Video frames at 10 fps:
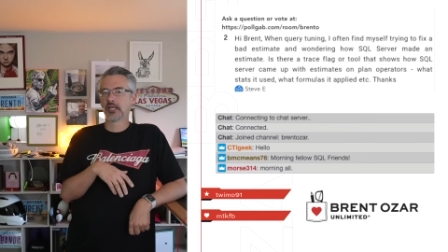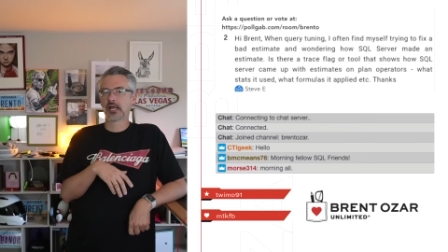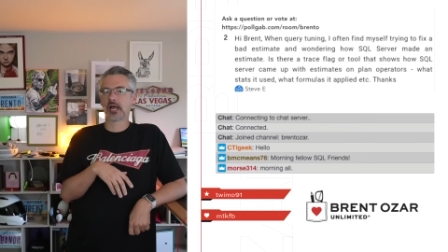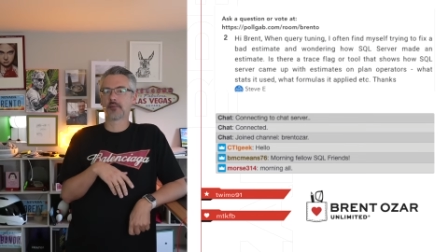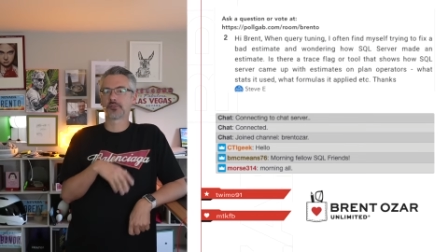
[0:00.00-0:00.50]

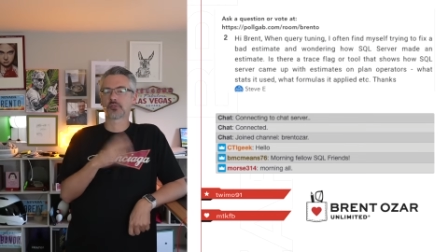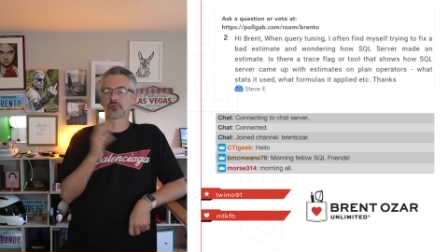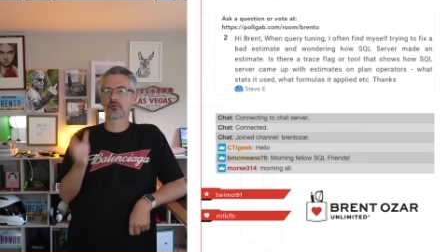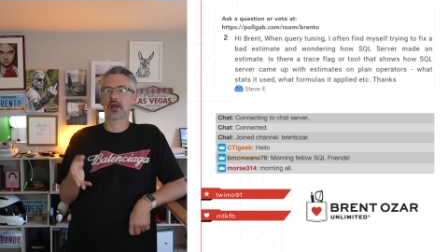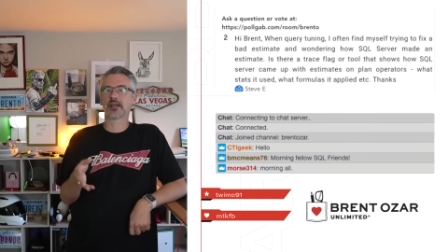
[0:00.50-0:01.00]
Um, so
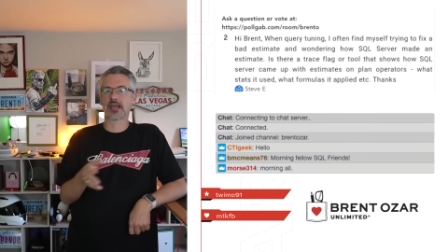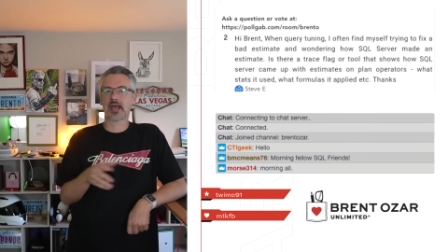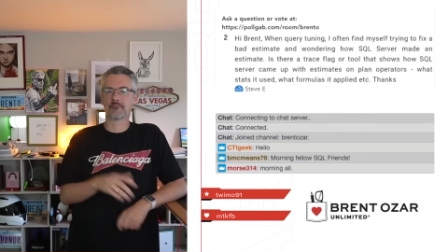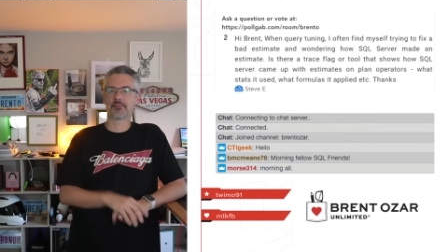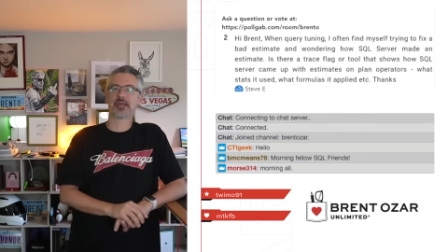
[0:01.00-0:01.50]
try
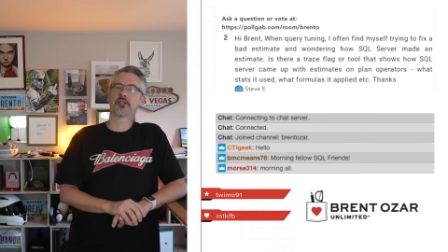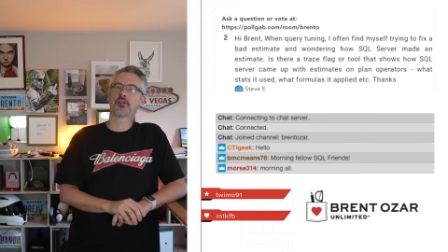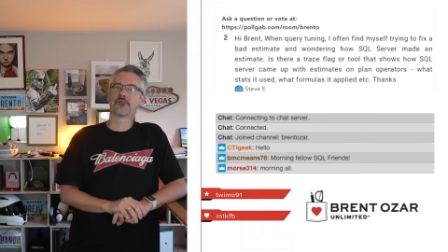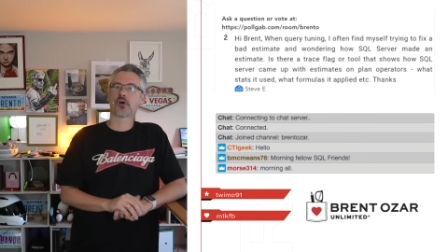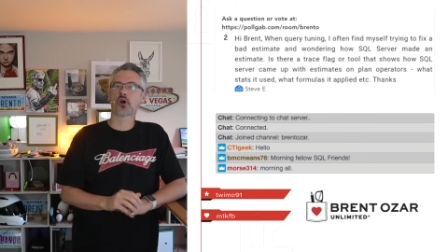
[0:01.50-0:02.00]
that. Ben
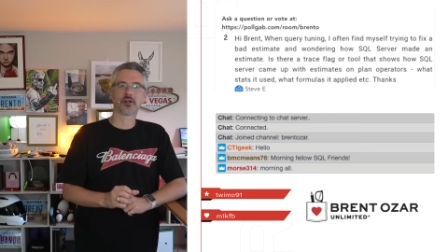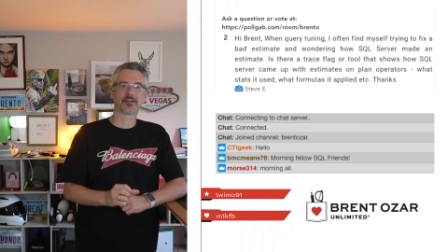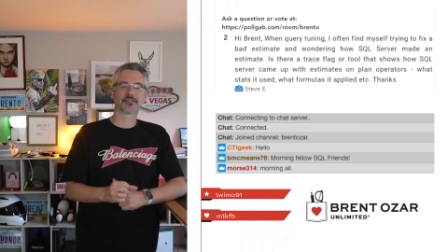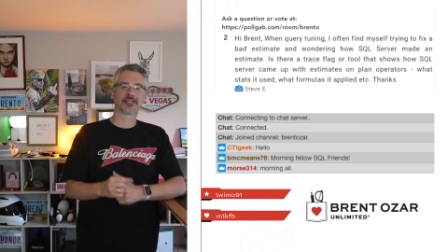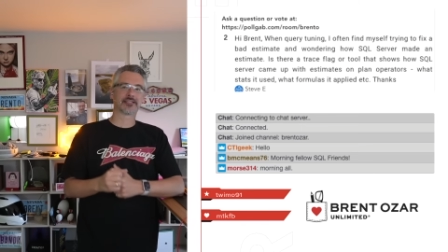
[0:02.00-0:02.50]

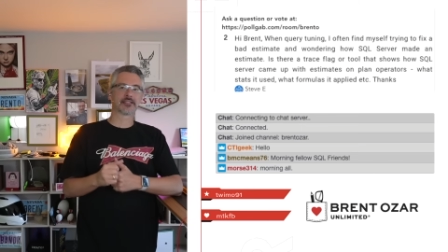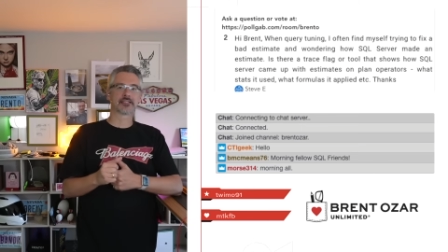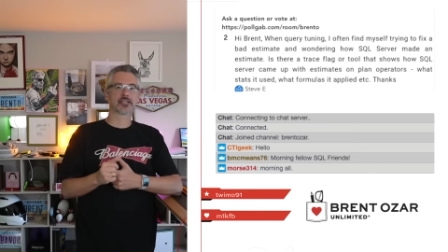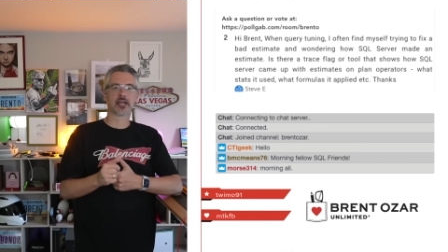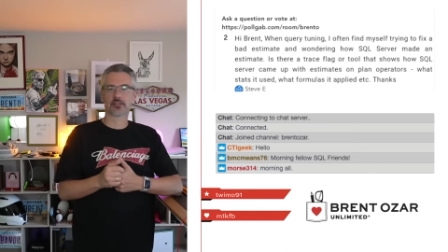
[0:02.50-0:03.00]
Navarez,
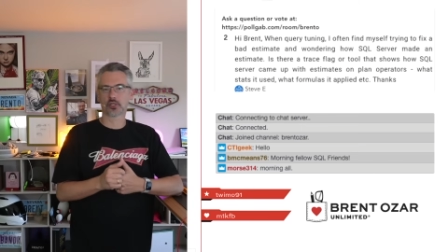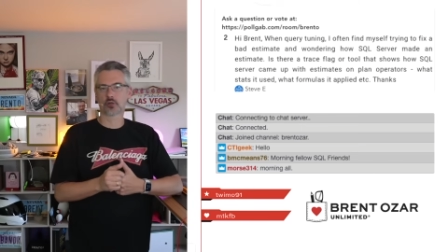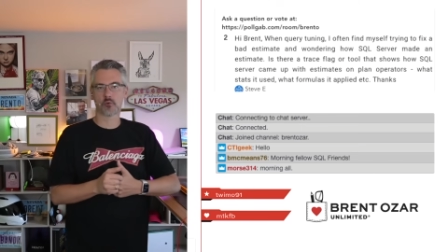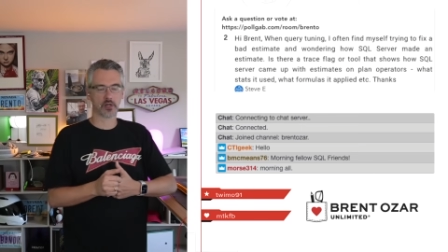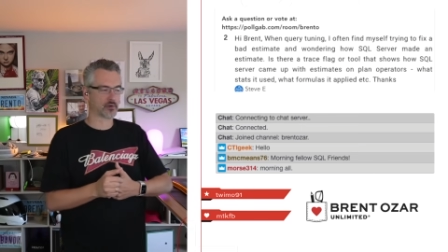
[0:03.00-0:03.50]
Inside the
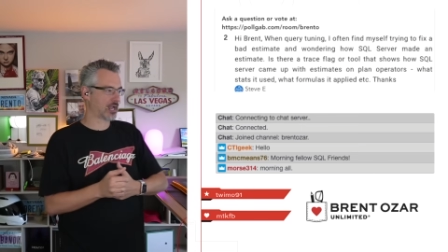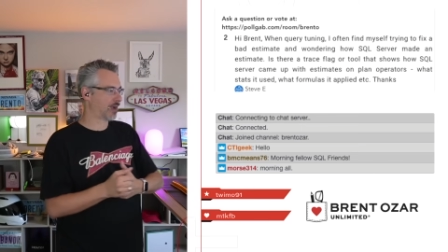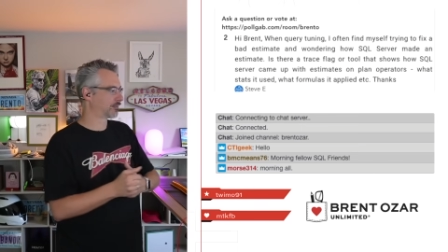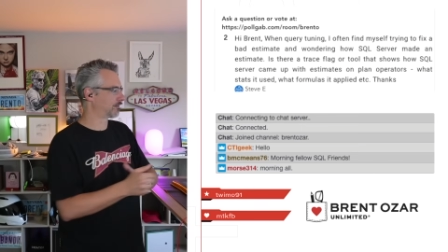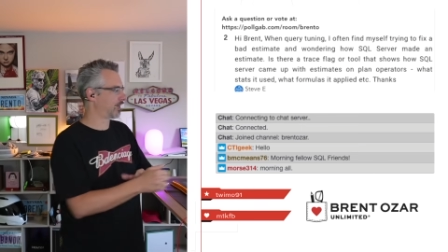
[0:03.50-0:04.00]
Query
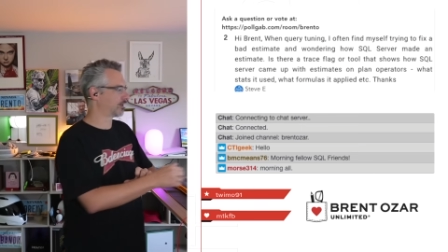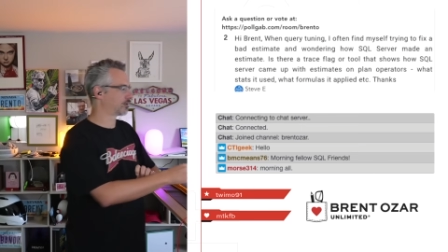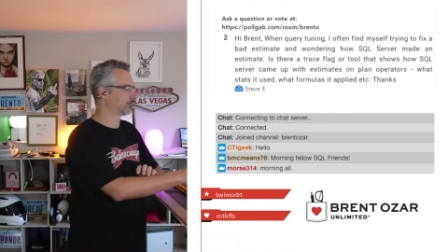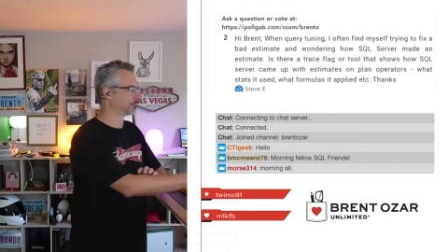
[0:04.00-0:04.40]
Optimizer.